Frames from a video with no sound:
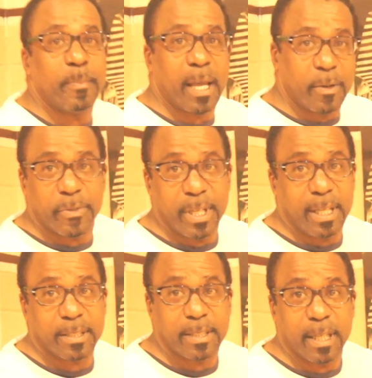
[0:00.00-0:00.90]

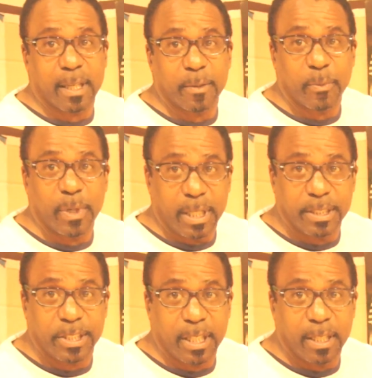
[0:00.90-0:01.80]
monotheistic
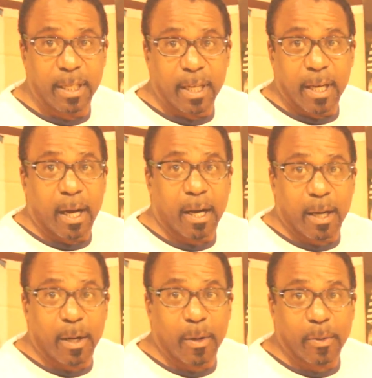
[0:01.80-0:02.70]
religion
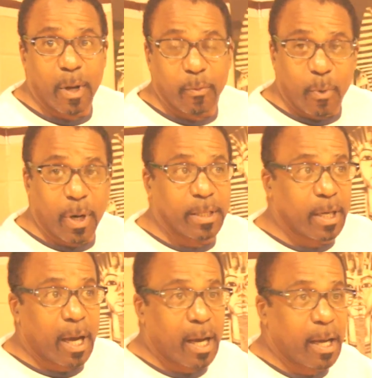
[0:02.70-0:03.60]
of one
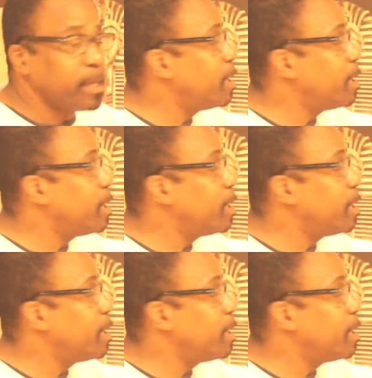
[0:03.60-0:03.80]
God,